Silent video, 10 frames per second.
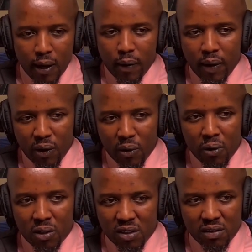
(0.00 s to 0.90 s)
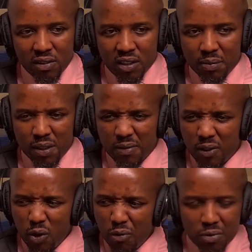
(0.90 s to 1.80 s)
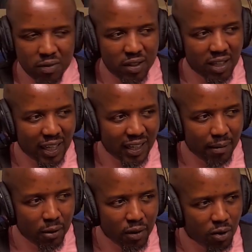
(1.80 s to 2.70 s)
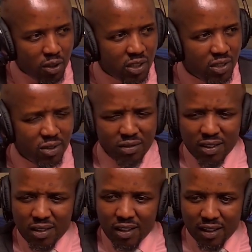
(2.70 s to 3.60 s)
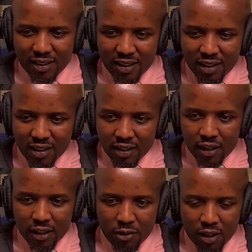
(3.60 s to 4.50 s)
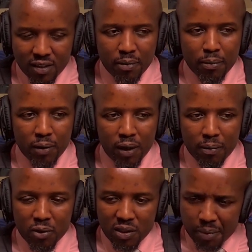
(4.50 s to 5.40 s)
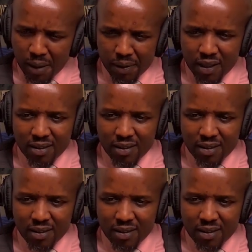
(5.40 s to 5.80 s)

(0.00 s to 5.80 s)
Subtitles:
Our law is very specific. You have to be very clear about the origin of this thing. As I said, I'll give you an example about spare parts.